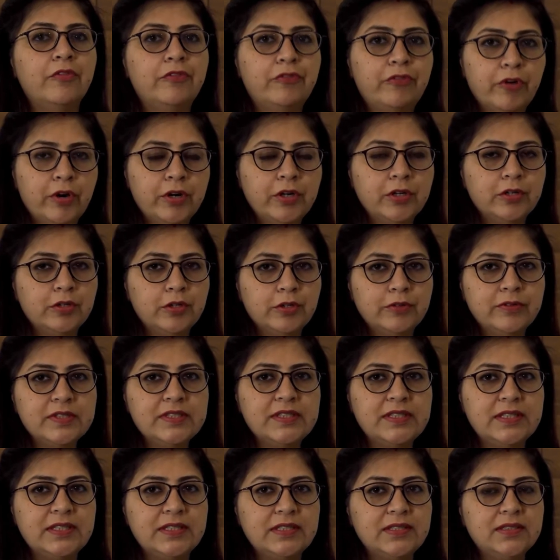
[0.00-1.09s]
For
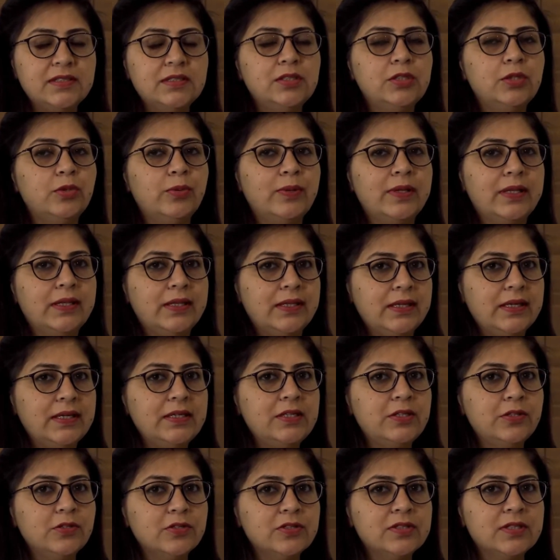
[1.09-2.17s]
overseas, you will
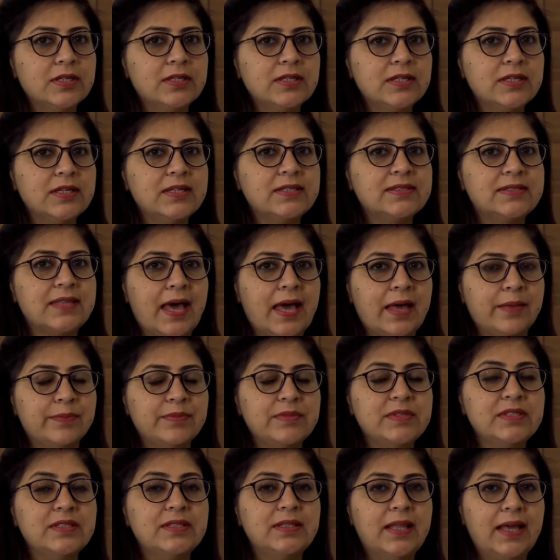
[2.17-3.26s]
need to sit in
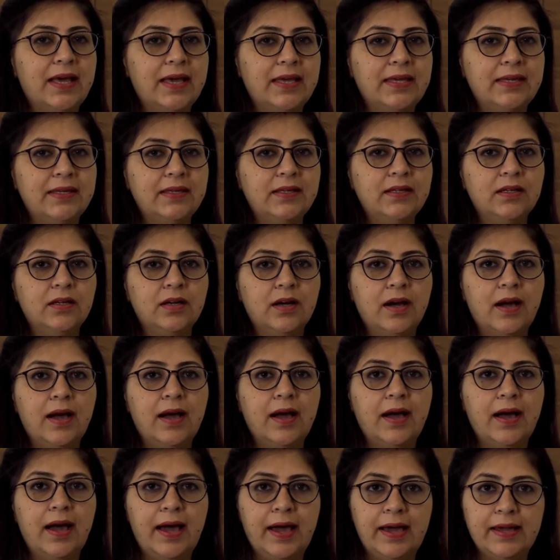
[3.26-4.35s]
exams like
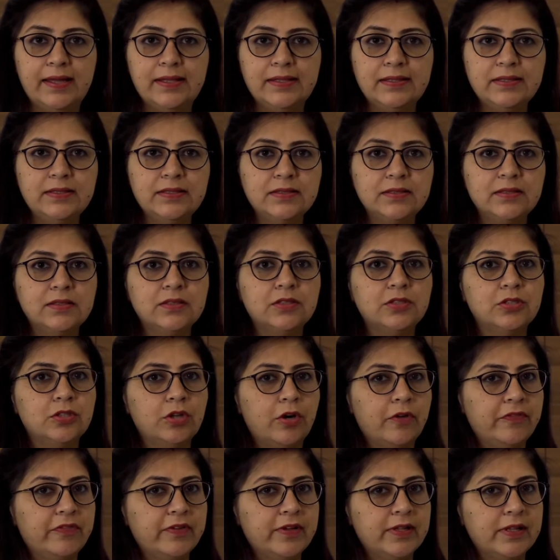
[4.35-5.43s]
IELTS,
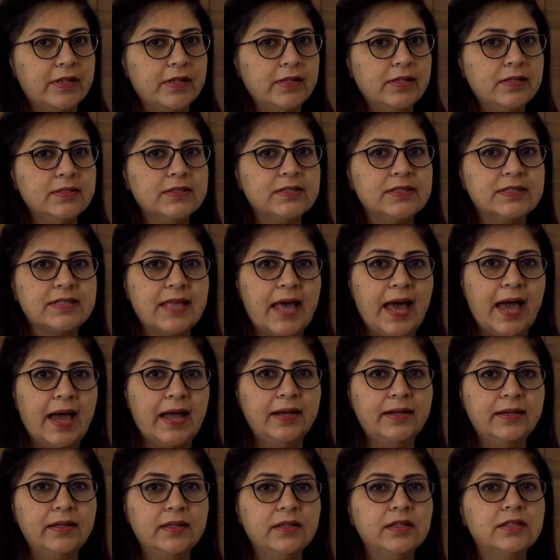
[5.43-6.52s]
TOEFL,
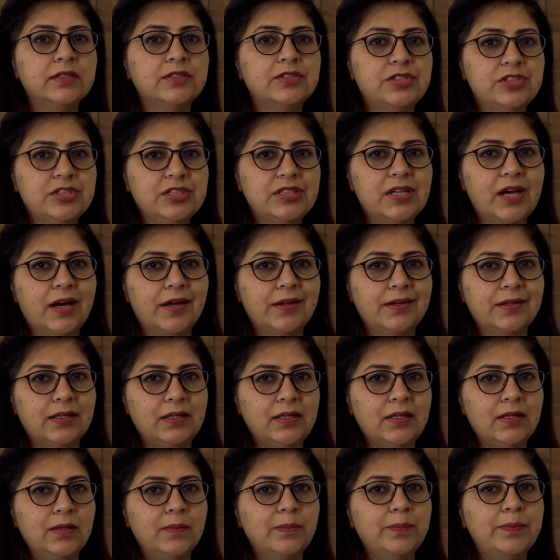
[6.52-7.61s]
SAT,
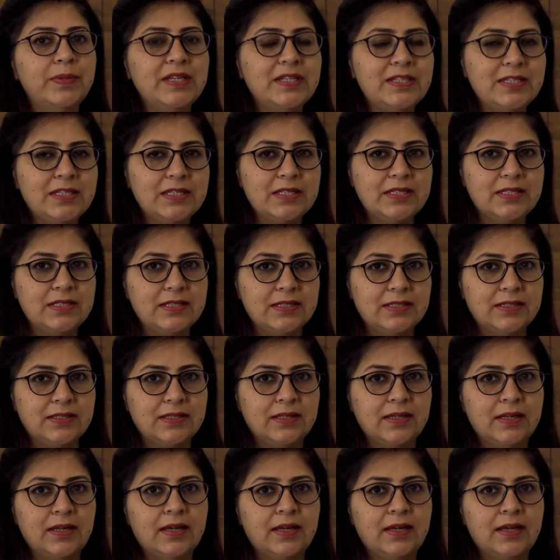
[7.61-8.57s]
GRE, PTE.